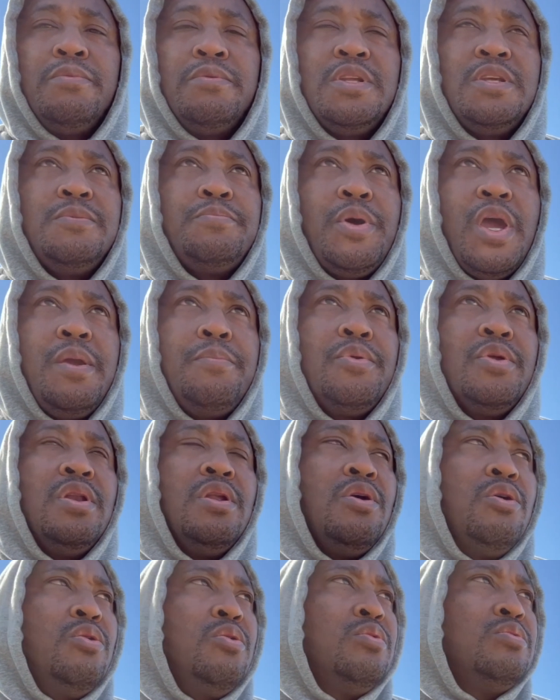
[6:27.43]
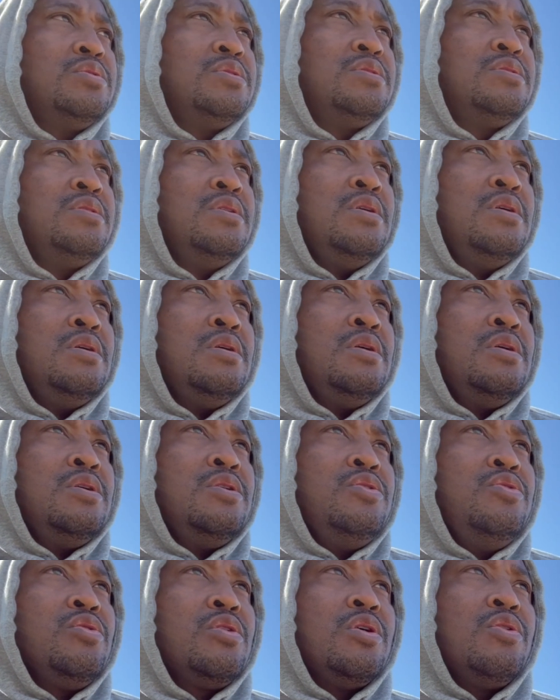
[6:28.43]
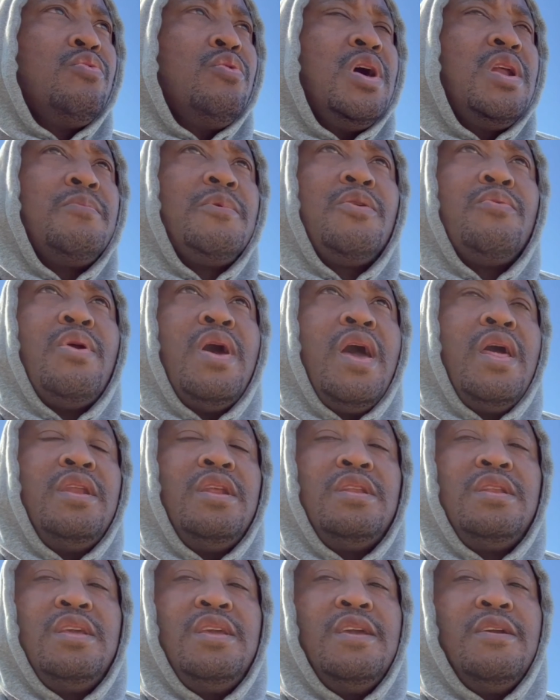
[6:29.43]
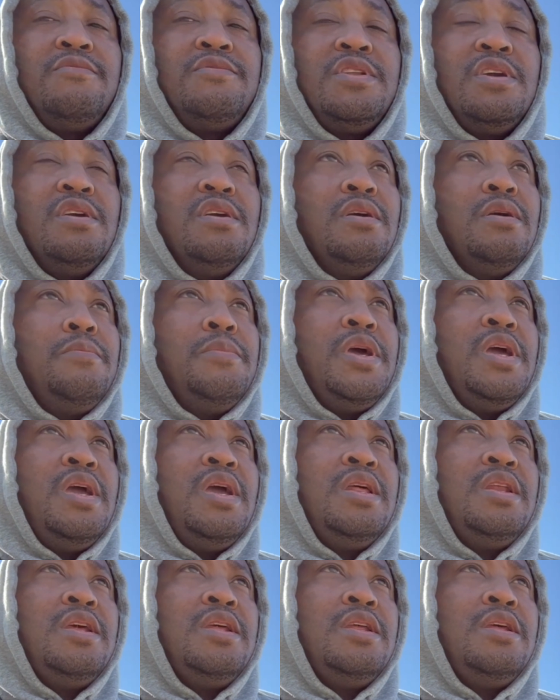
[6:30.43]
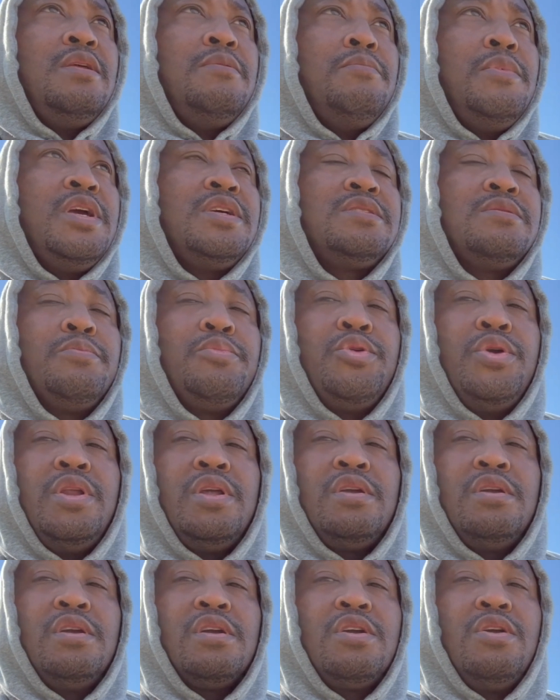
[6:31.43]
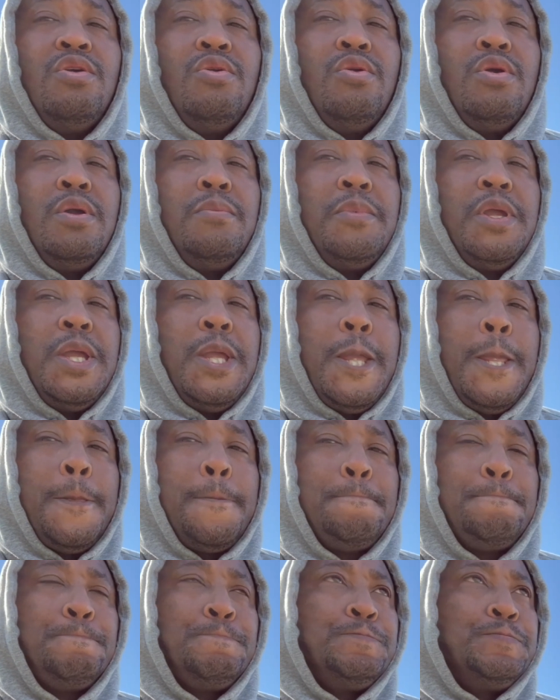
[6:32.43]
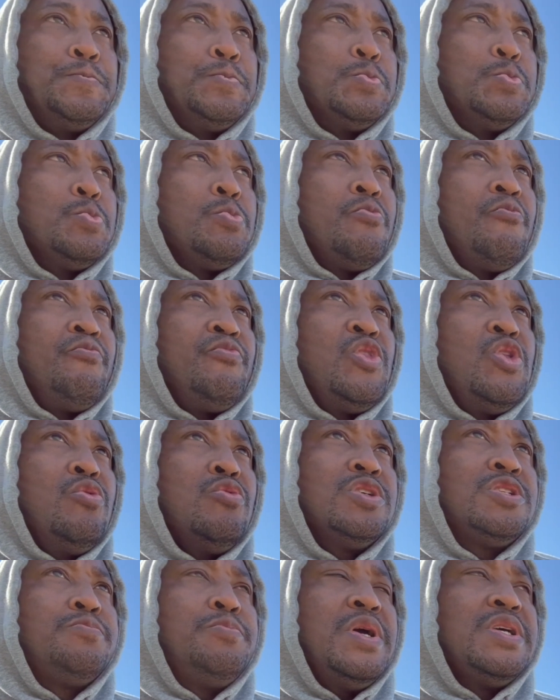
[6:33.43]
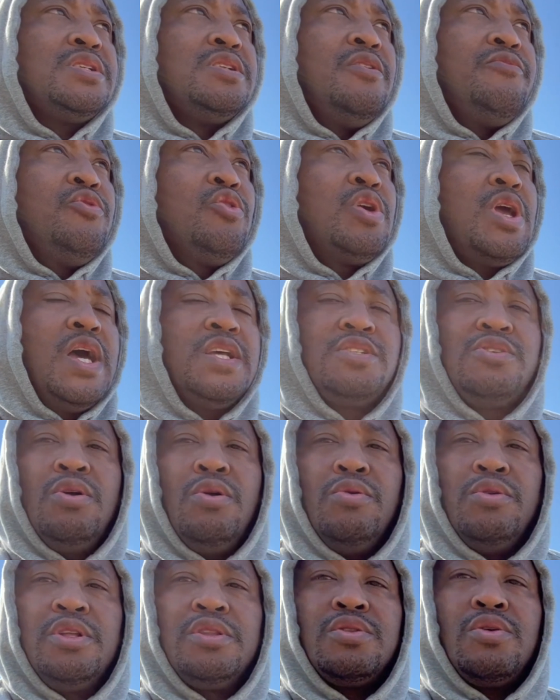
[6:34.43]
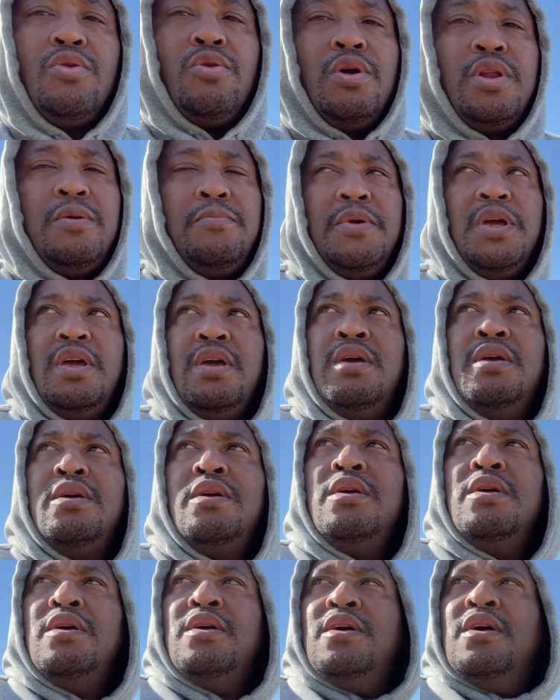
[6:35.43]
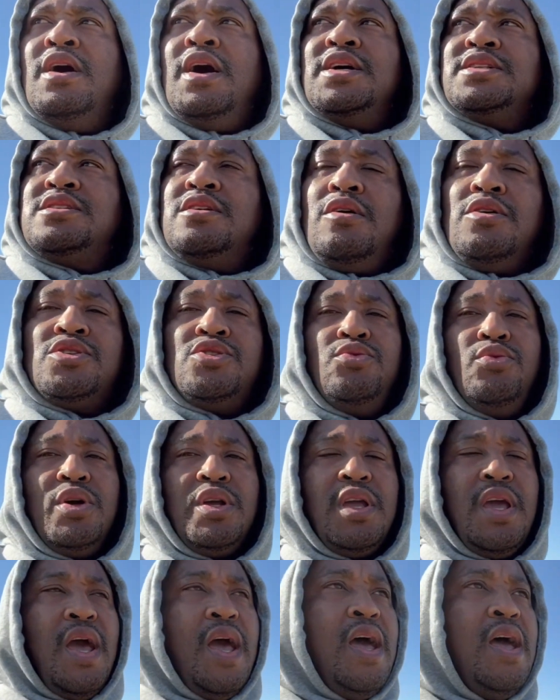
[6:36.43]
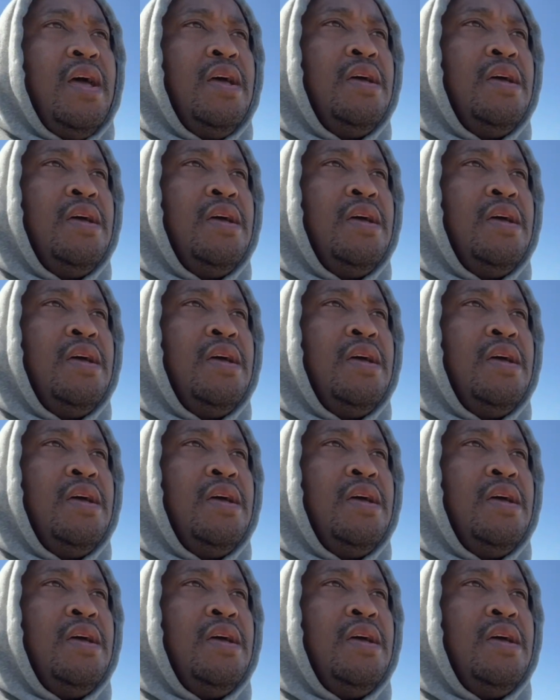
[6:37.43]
paper loads. You could run them around the DFW, man, and make some pretty good coin, man. Especially if you got your own authority, man. I talked to a guy,